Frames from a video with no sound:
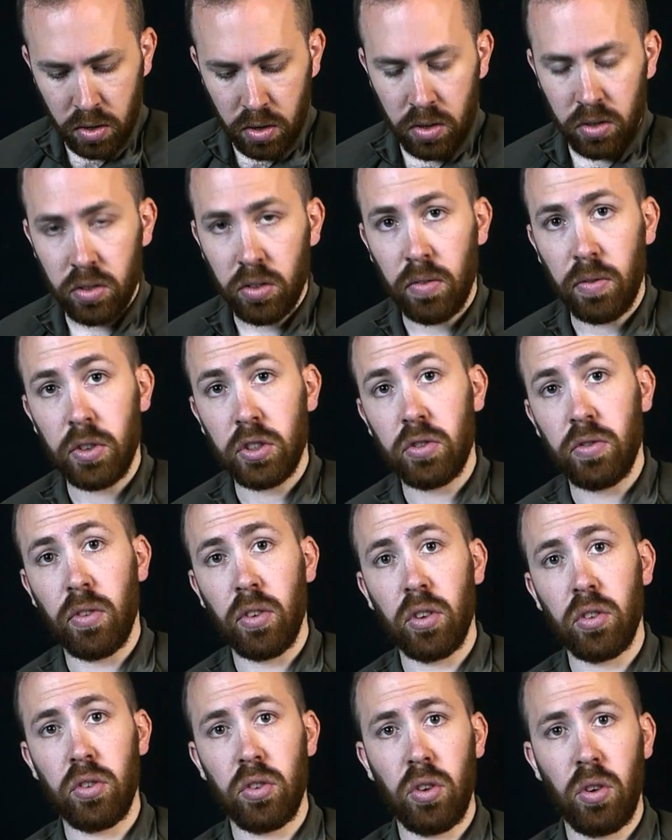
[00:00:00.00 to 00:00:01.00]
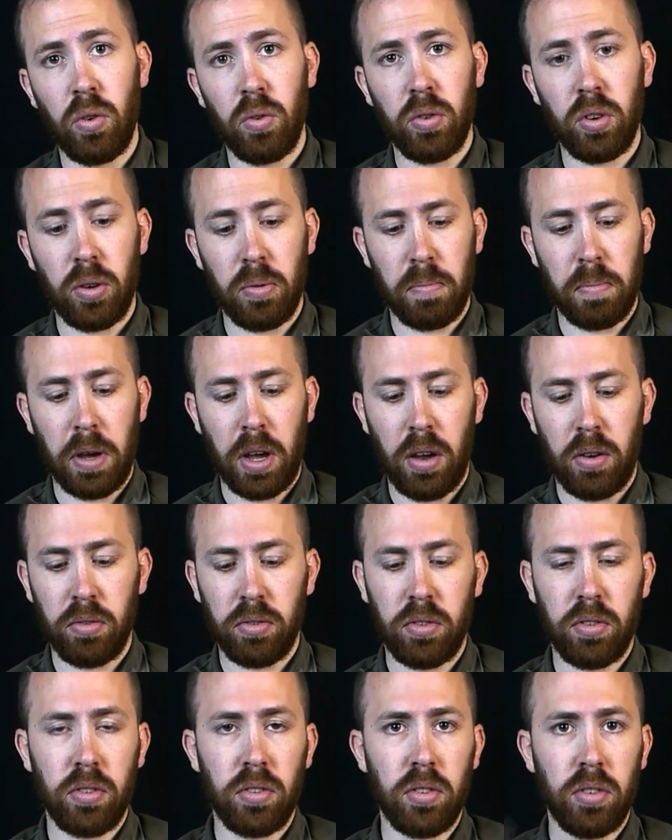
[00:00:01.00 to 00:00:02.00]
So first of all, note
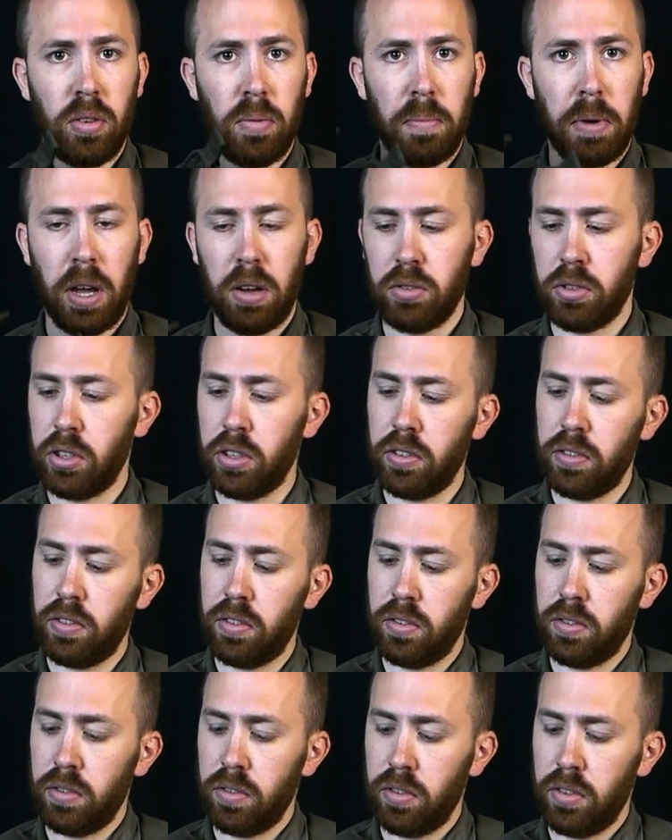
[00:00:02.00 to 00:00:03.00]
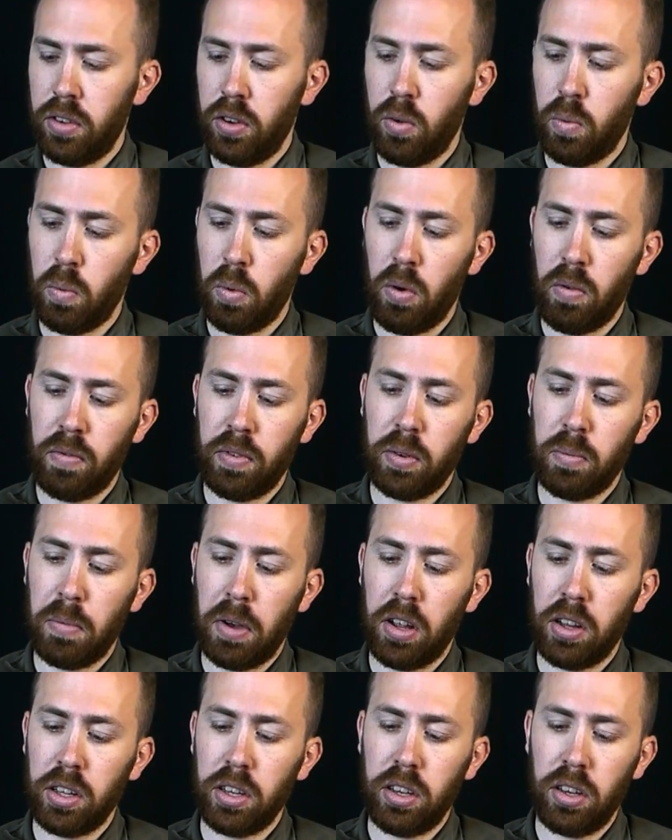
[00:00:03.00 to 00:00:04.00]
about the pouches. They're woven
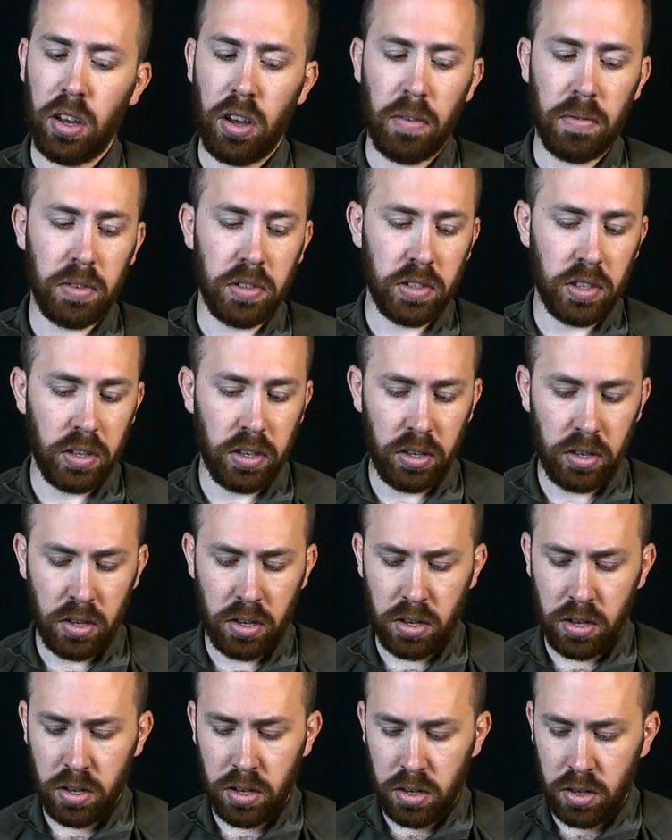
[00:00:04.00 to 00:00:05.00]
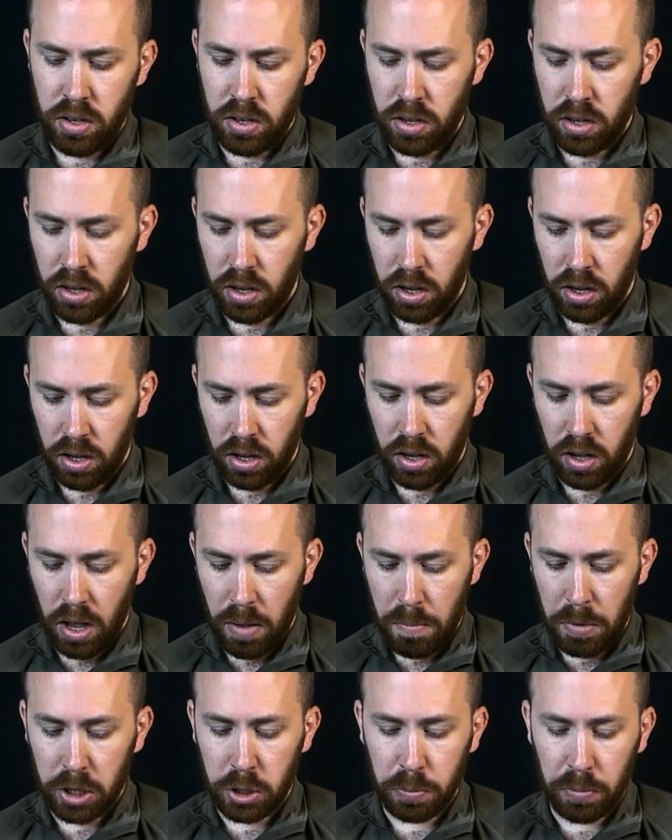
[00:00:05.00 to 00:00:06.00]
moly, obviously. I
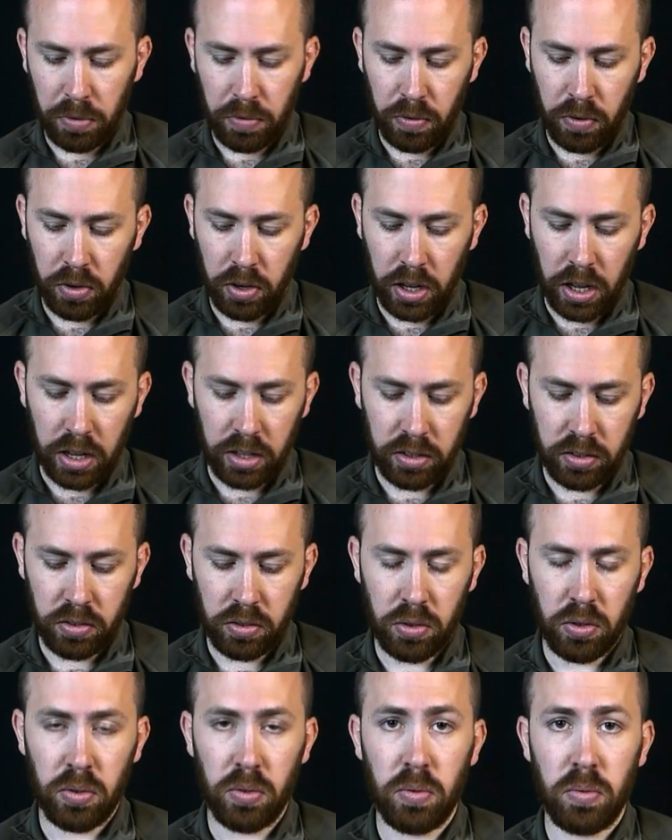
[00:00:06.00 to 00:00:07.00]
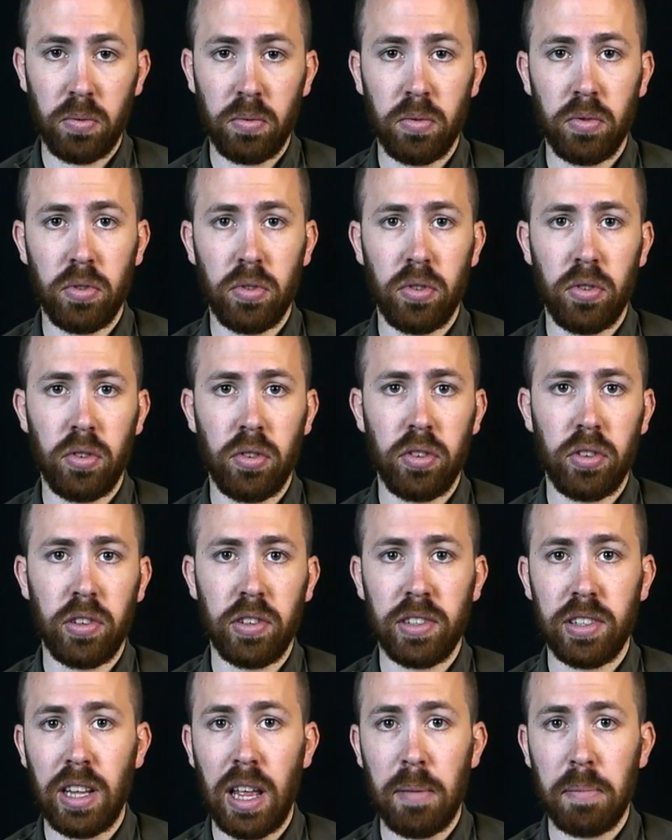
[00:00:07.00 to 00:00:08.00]
much prefer that to the
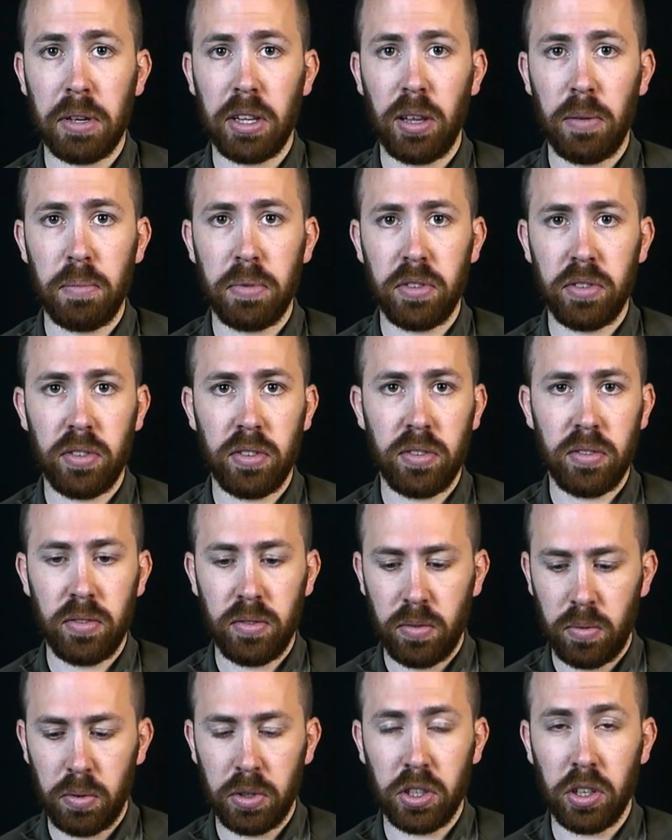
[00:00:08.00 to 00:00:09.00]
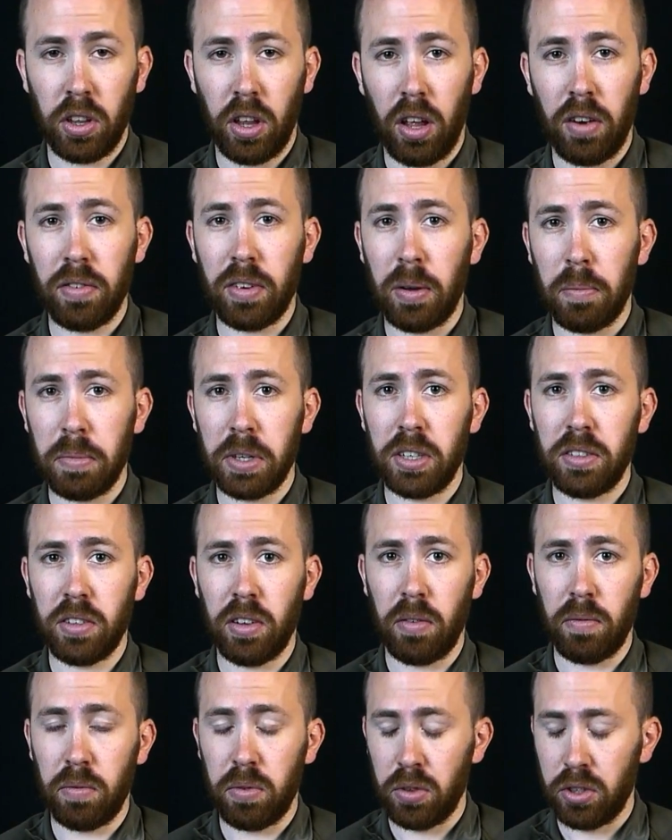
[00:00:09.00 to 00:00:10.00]
snap clips, which a lot of companies
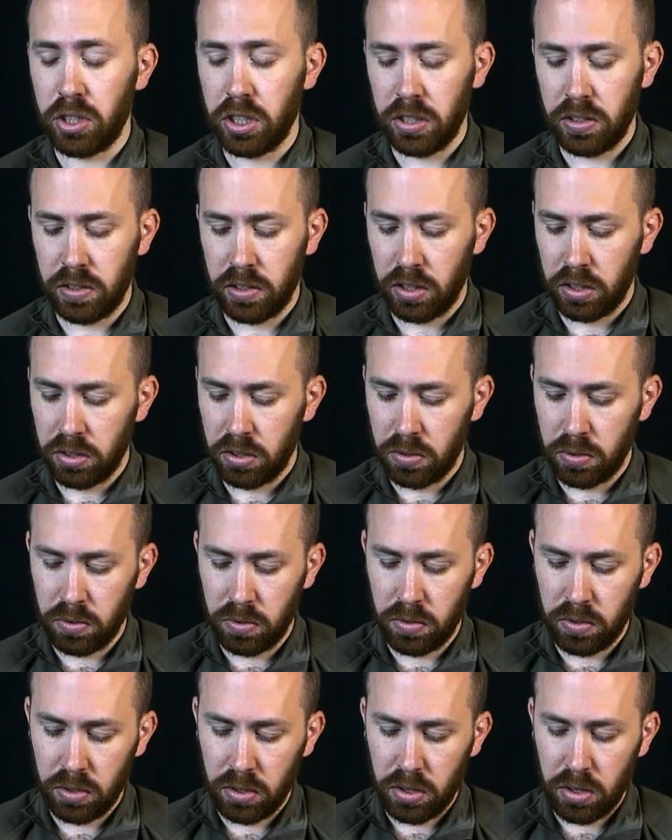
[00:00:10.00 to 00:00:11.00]
unfortunately still use.